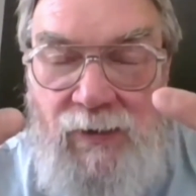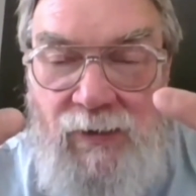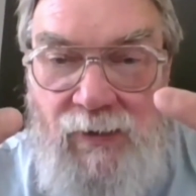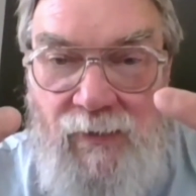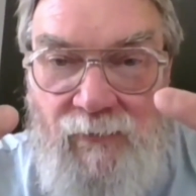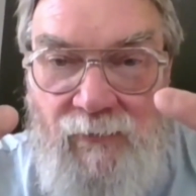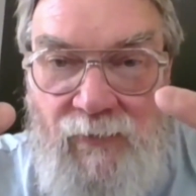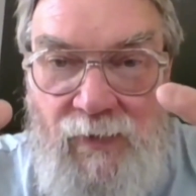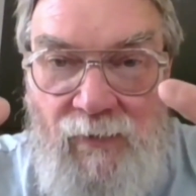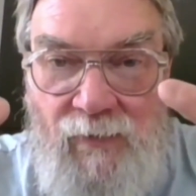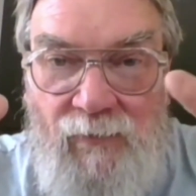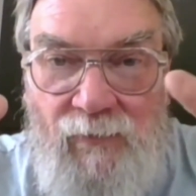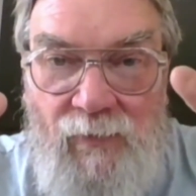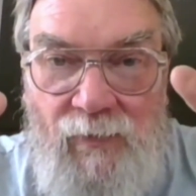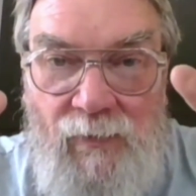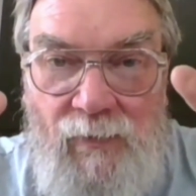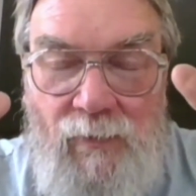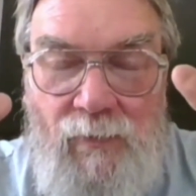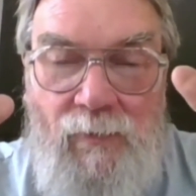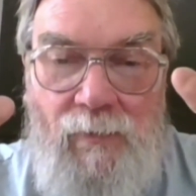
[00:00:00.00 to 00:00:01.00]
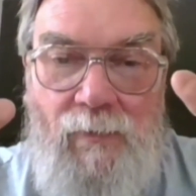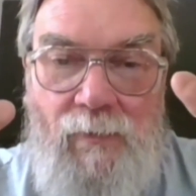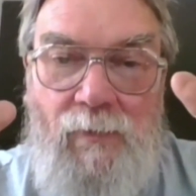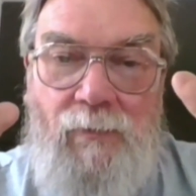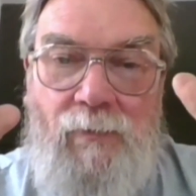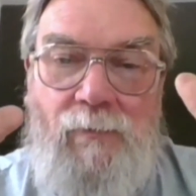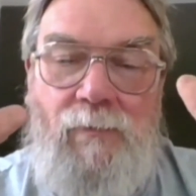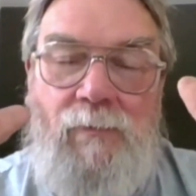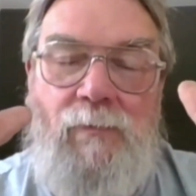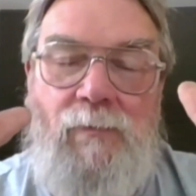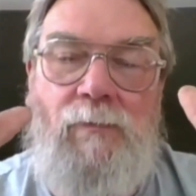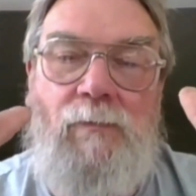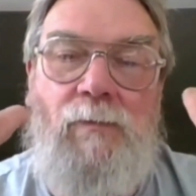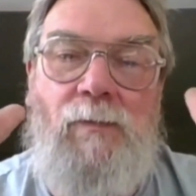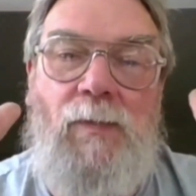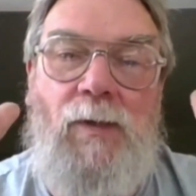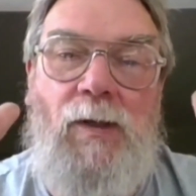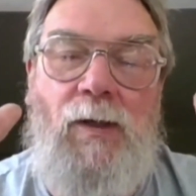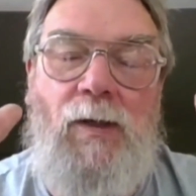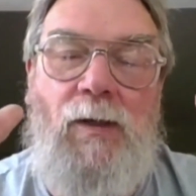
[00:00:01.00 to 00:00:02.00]
of different
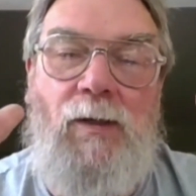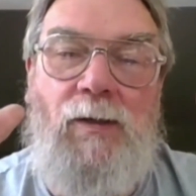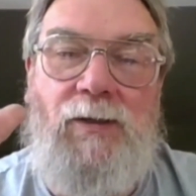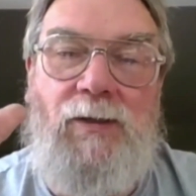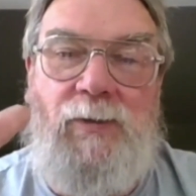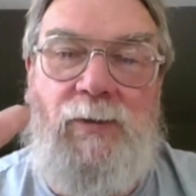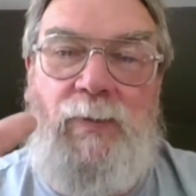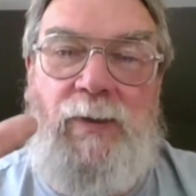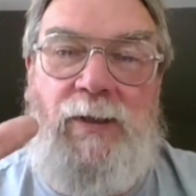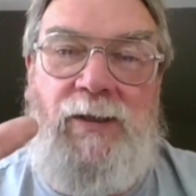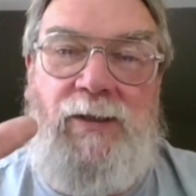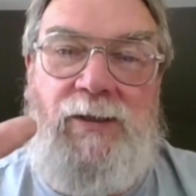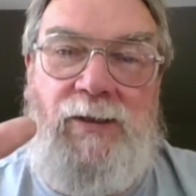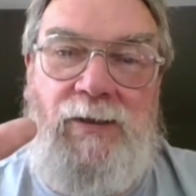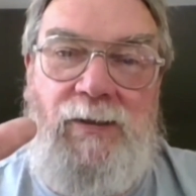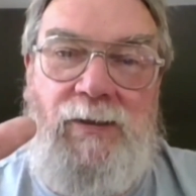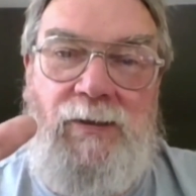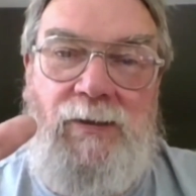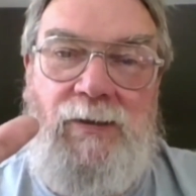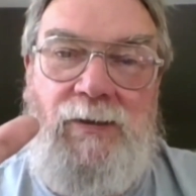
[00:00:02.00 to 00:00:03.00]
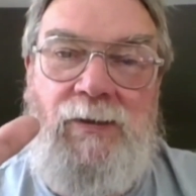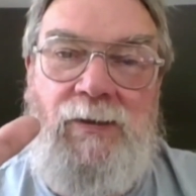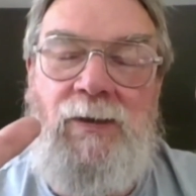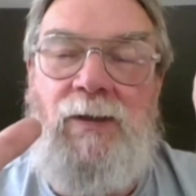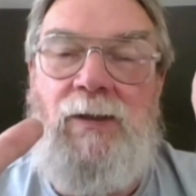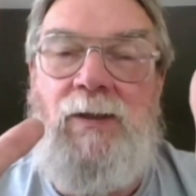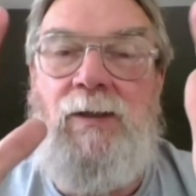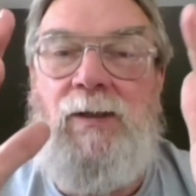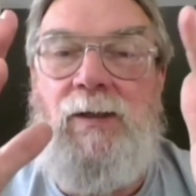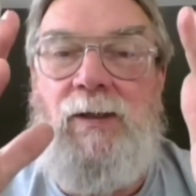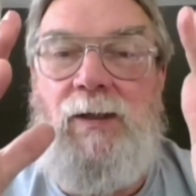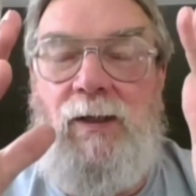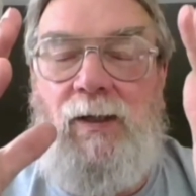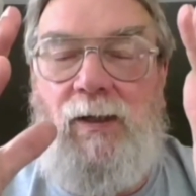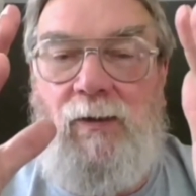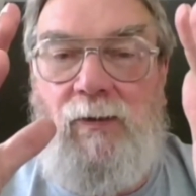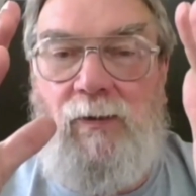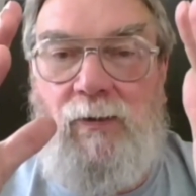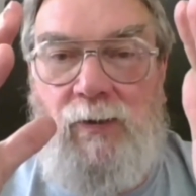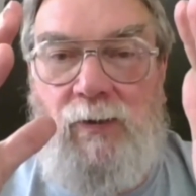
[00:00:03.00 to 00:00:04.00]
species
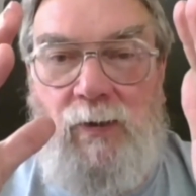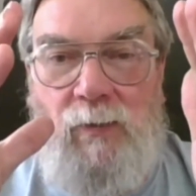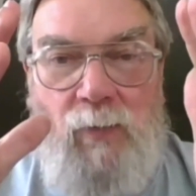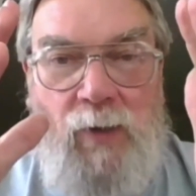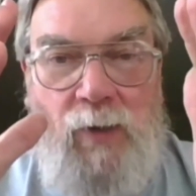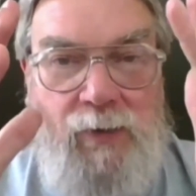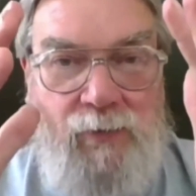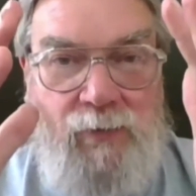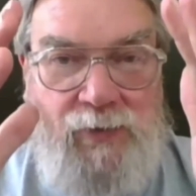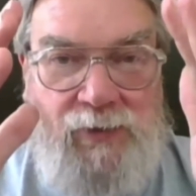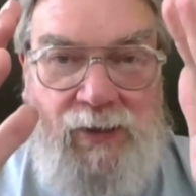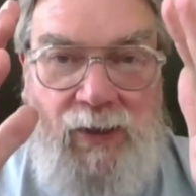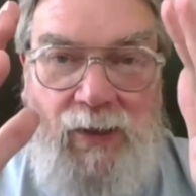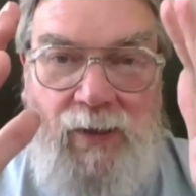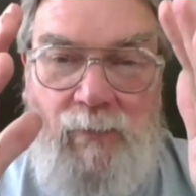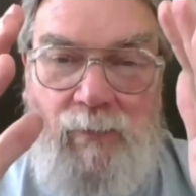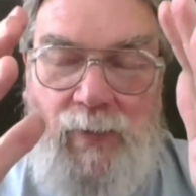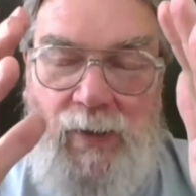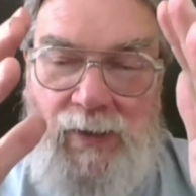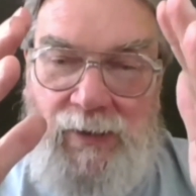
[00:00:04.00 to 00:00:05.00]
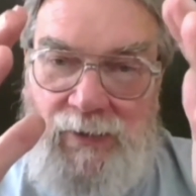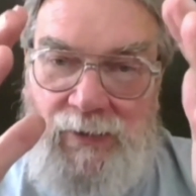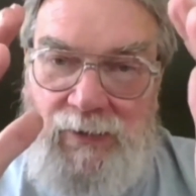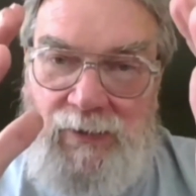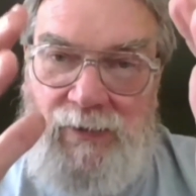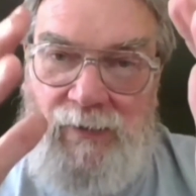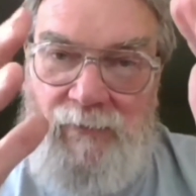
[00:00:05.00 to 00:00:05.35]
on a microsecond basis.